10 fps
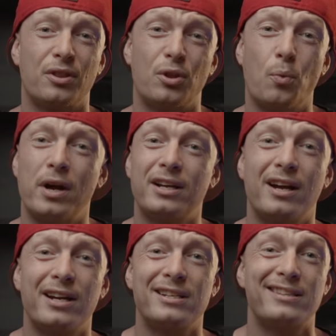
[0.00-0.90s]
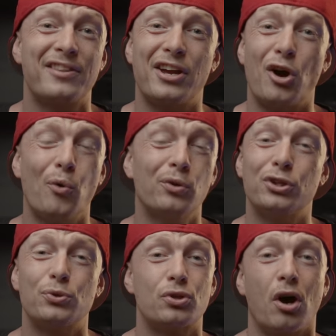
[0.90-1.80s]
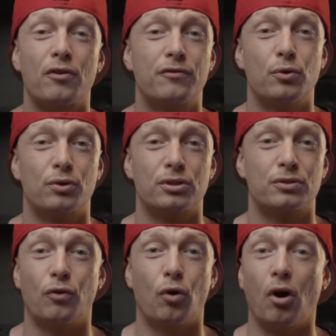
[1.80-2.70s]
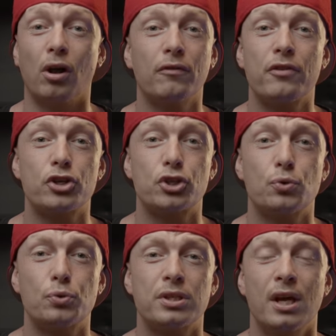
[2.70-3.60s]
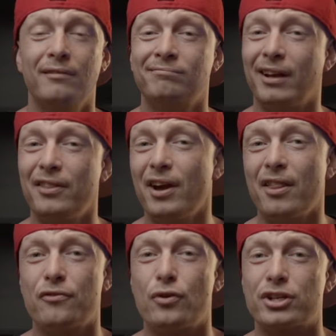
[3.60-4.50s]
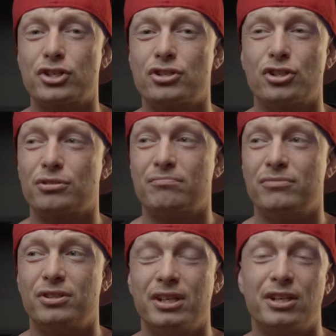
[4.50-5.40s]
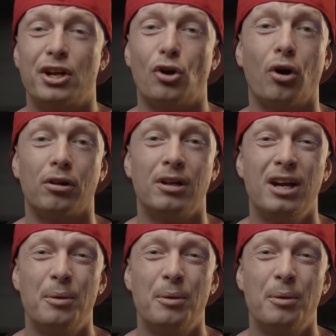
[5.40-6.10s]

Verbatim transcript: The one guys, they only used autofocus for all of their shoots and the other fraction just didn't at all,